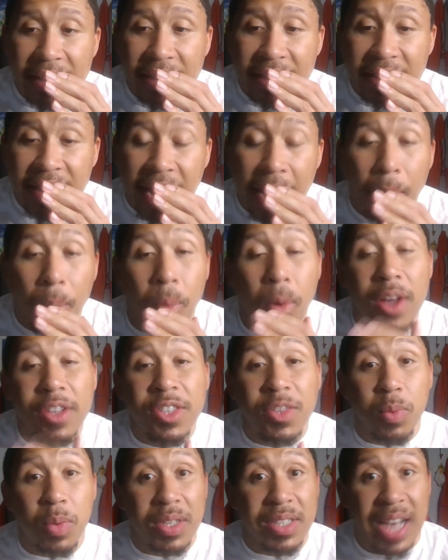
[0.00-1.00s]
Not
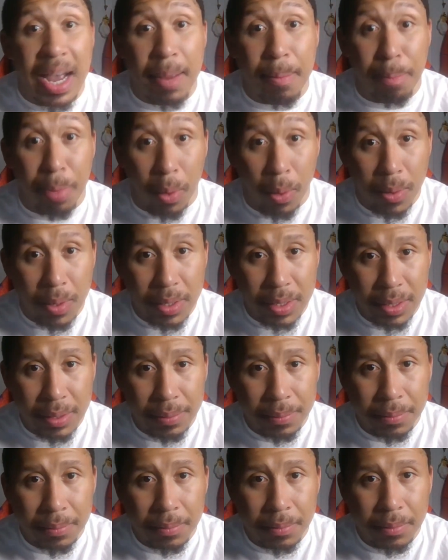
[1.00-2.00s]
once was I bored.
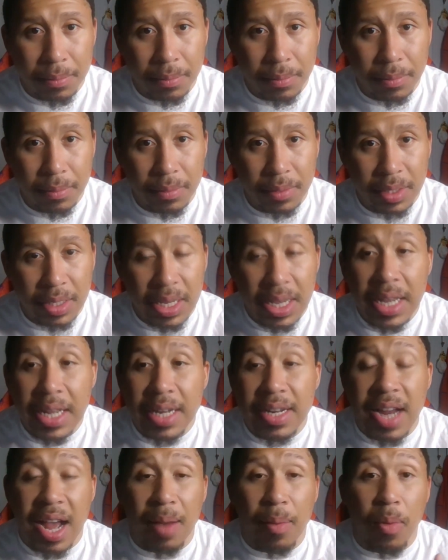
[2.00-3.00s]

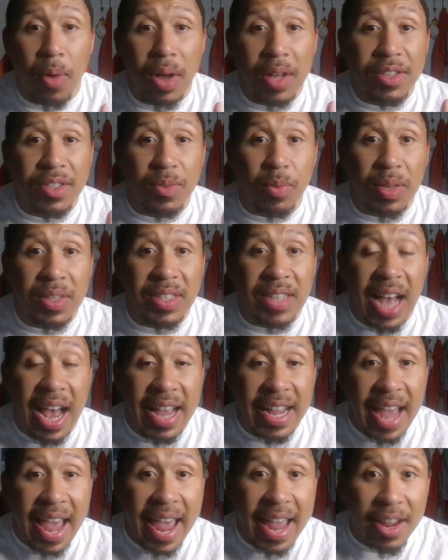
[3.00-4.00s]
Not once was
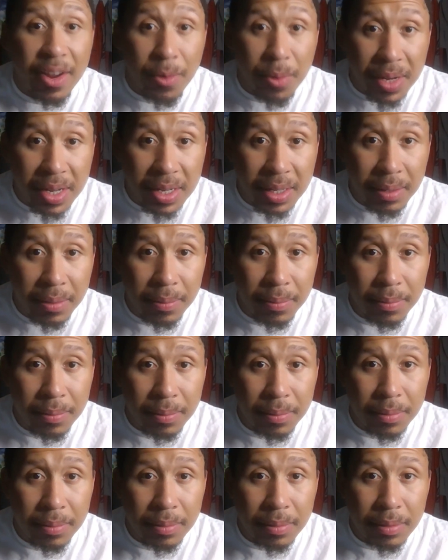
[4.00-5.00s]
I angry.
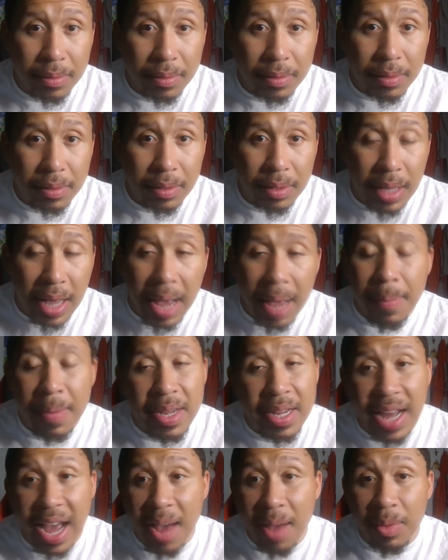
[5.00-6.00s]
I
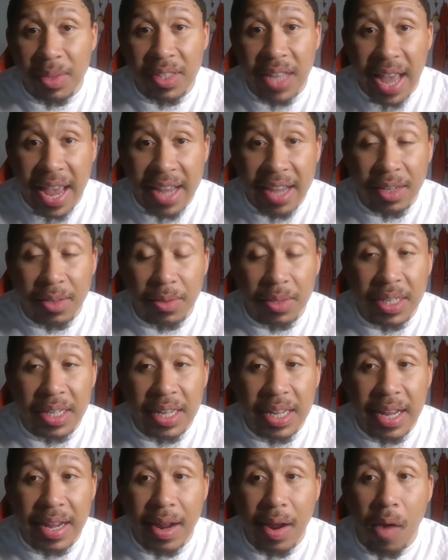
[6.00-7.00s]
mean, I was
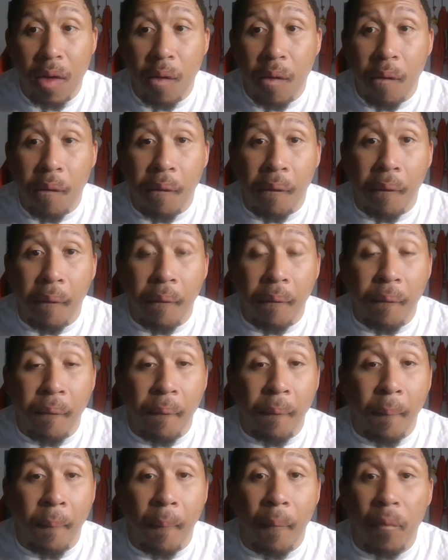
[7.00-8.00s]
angry
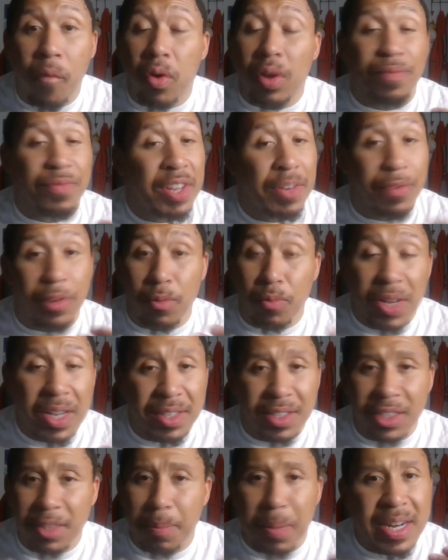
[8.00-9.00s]
for different
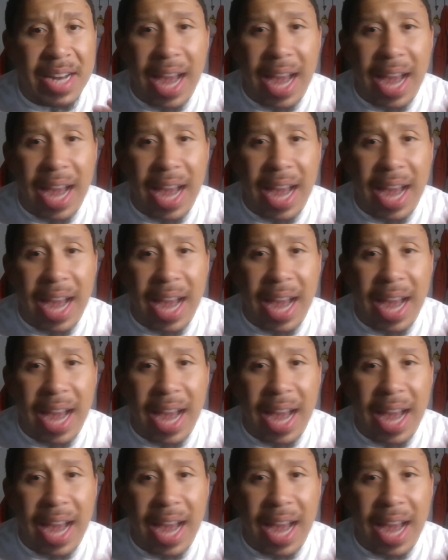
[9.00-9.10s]
reasons, but